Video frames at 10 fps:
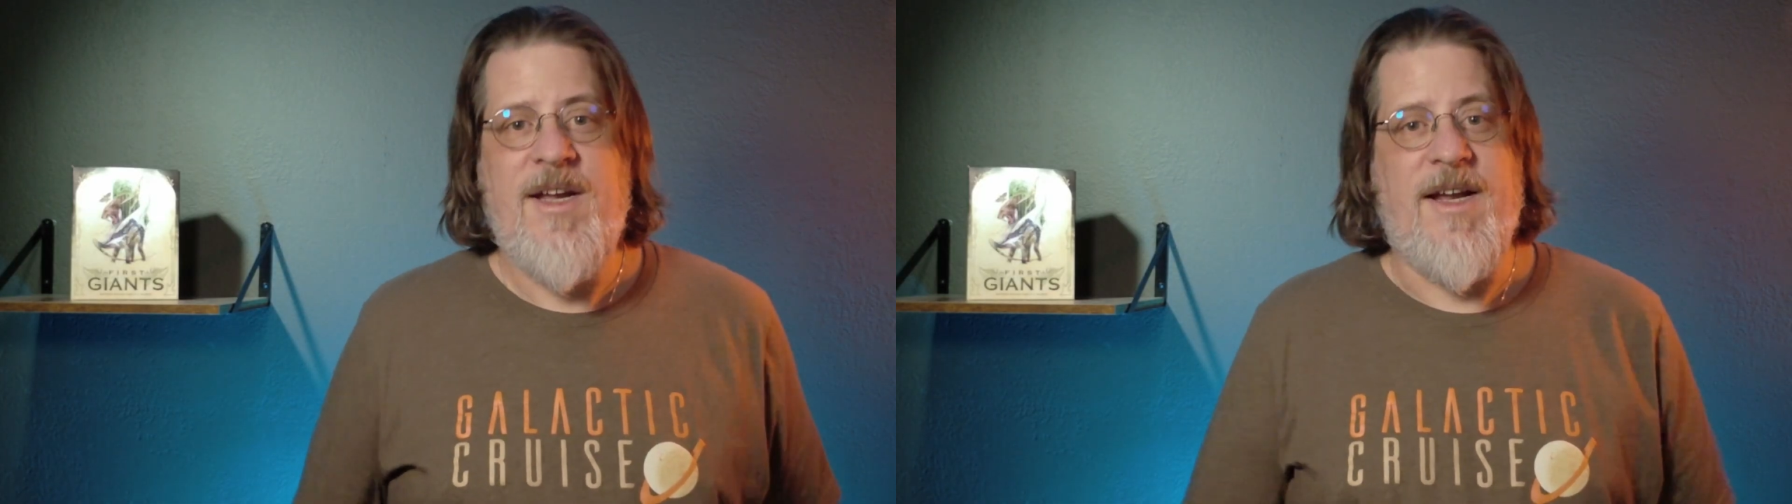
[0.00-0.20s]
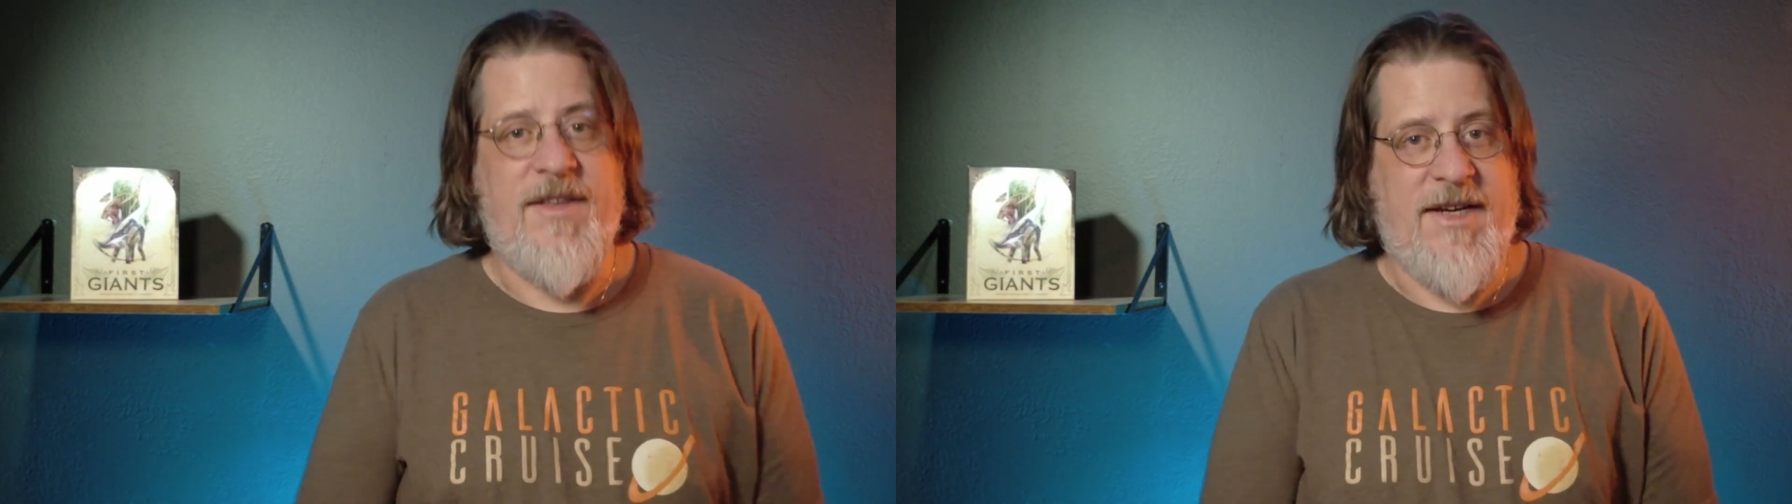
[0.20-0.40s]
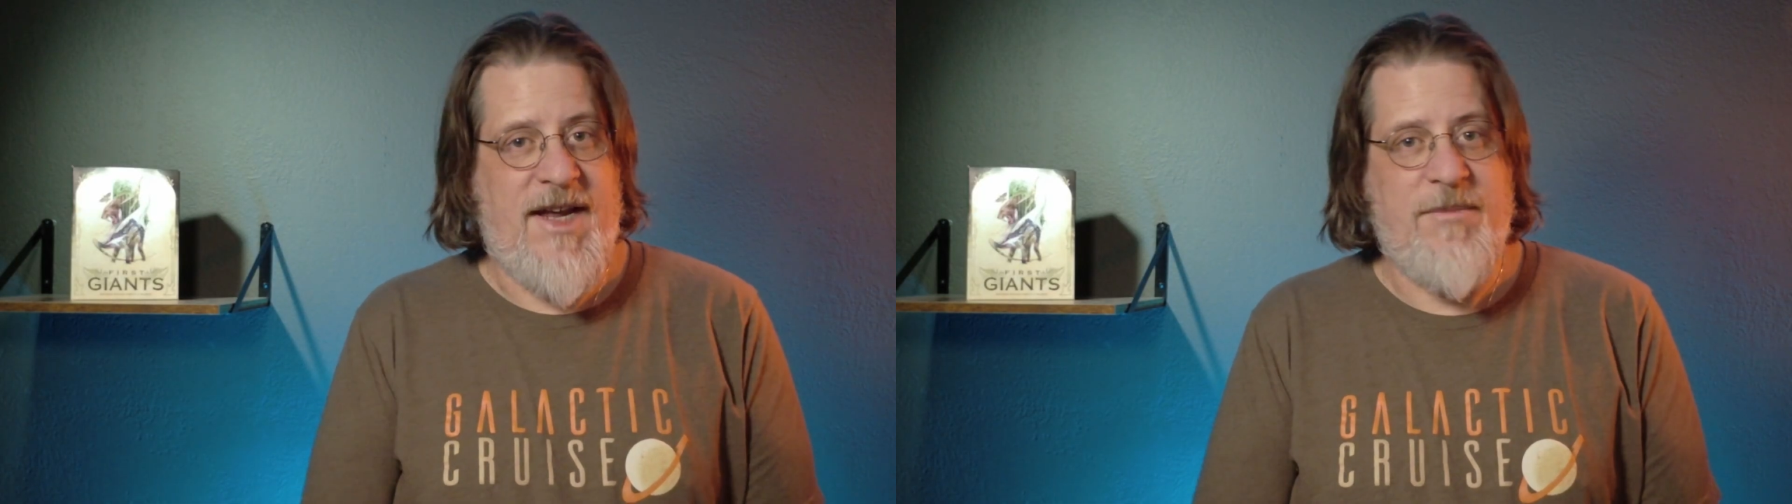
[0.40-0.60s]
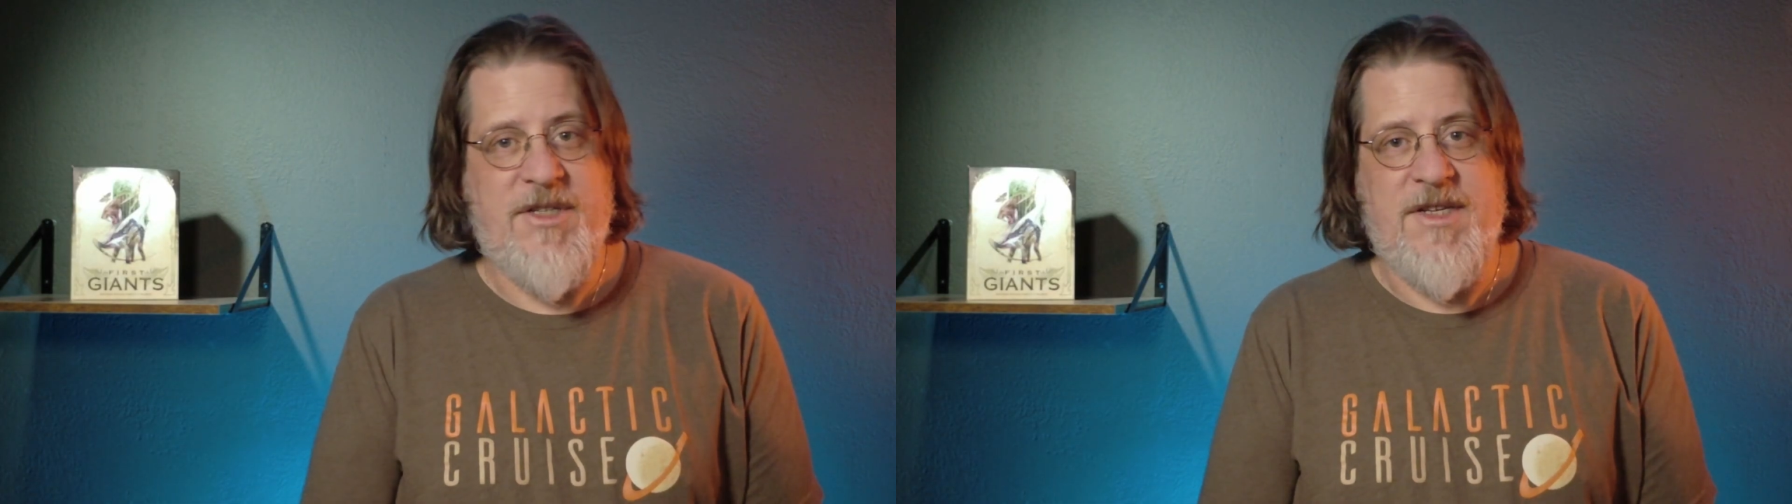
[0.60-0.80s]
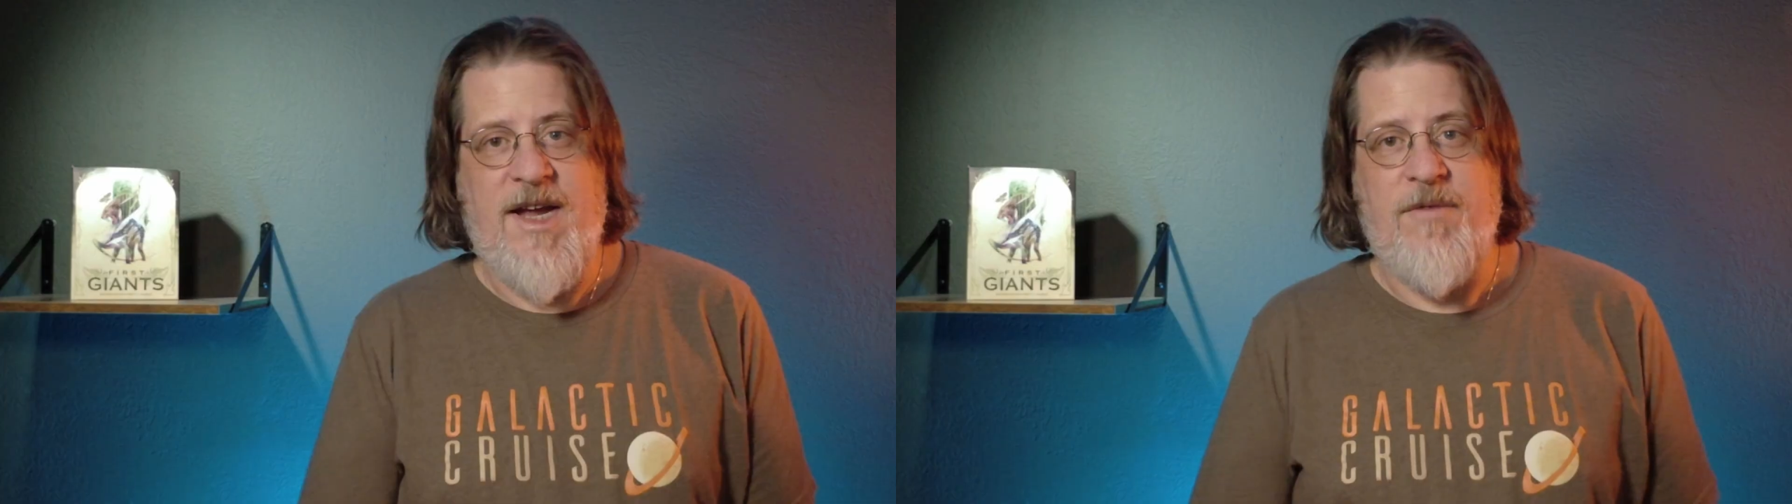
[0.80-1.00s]
and the game
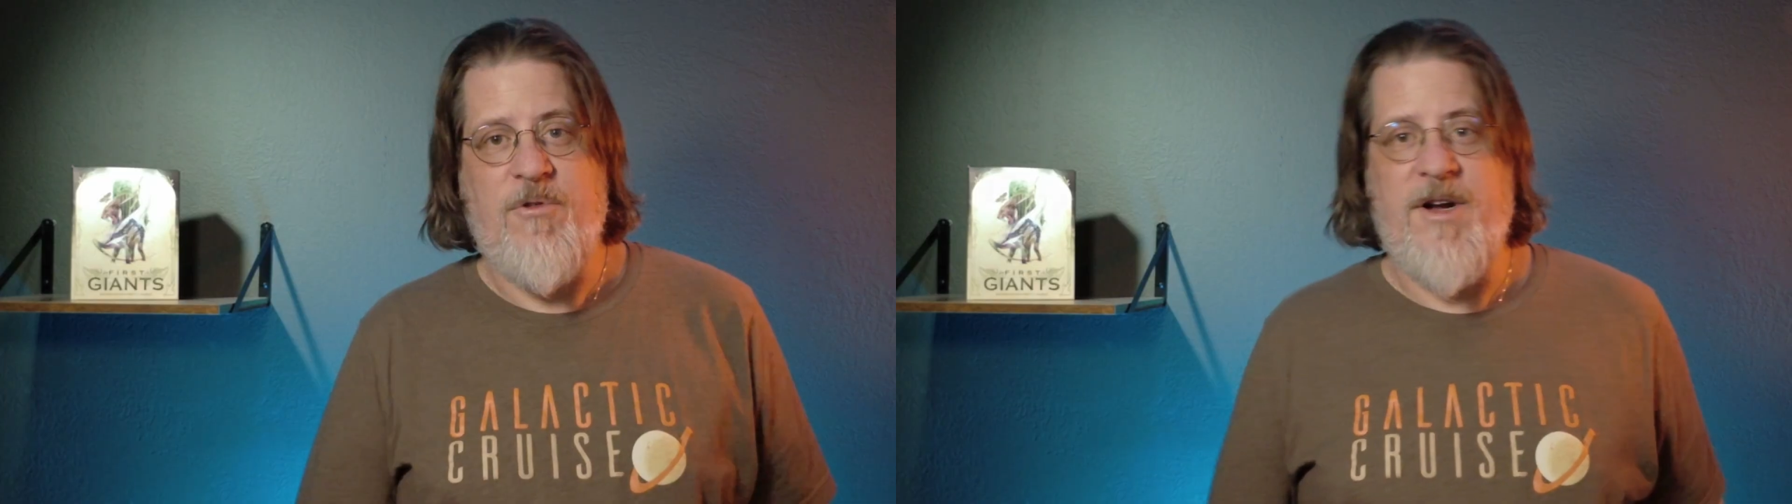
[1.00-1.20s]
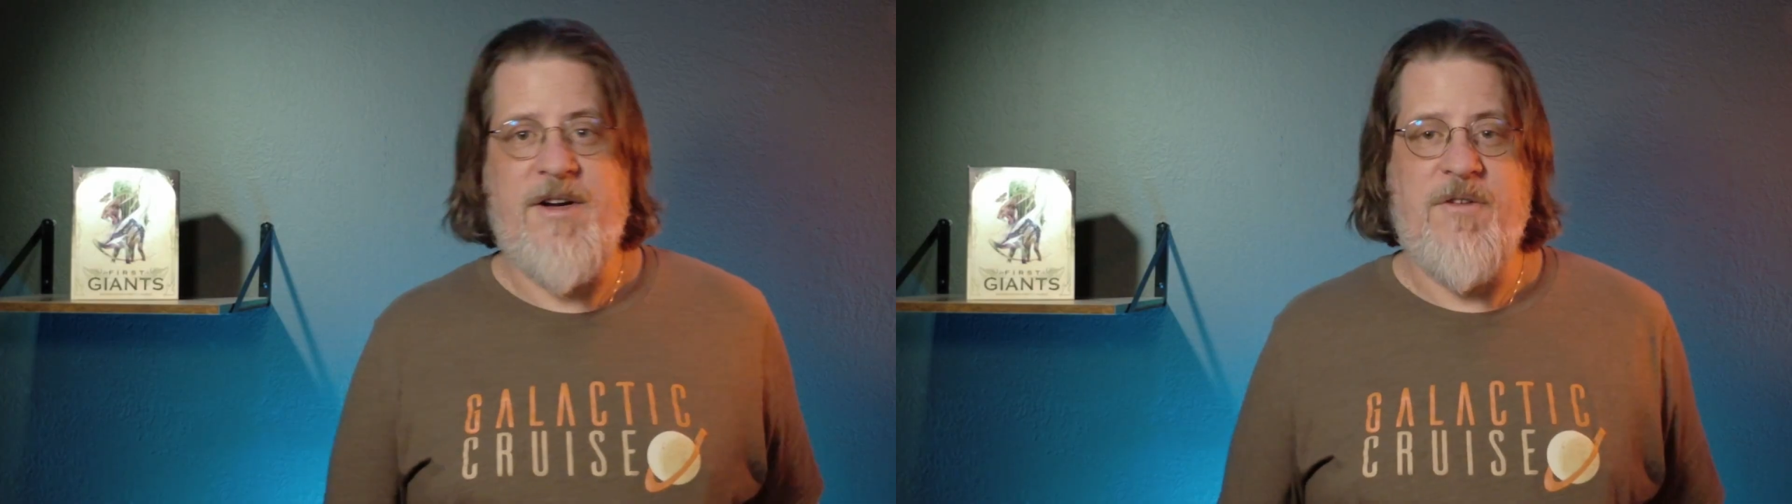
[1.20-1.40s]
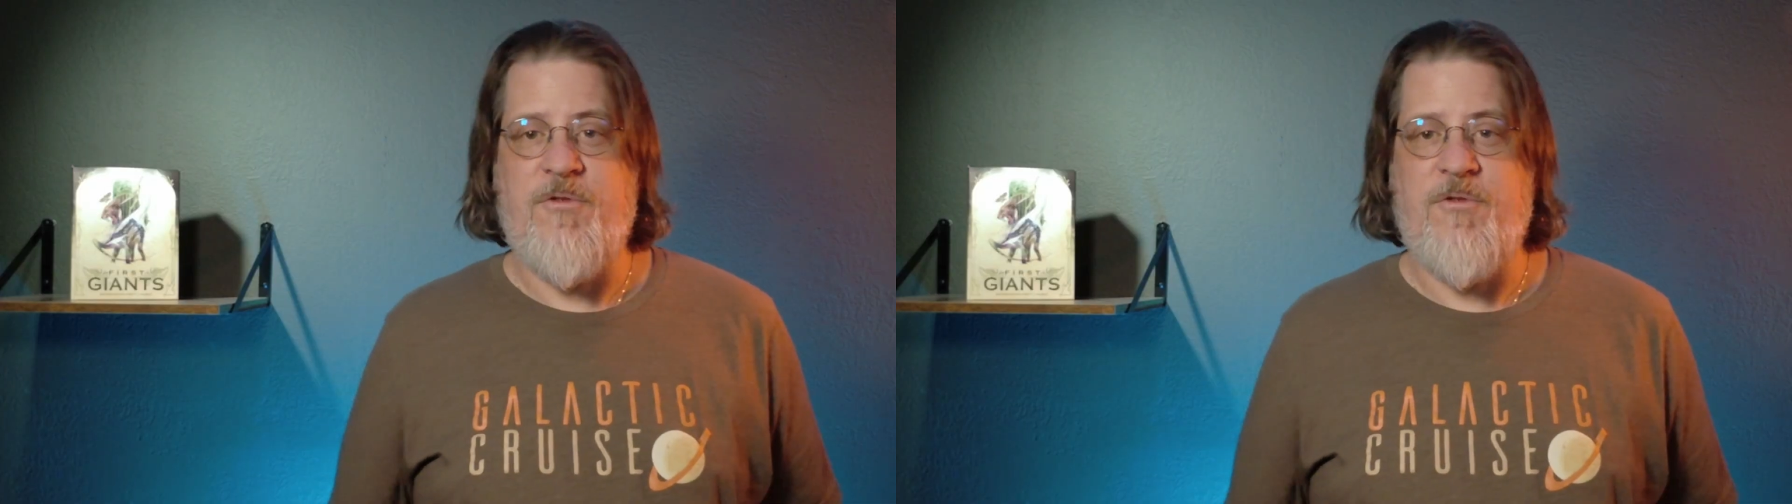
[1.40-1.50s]
doesn't have quite enough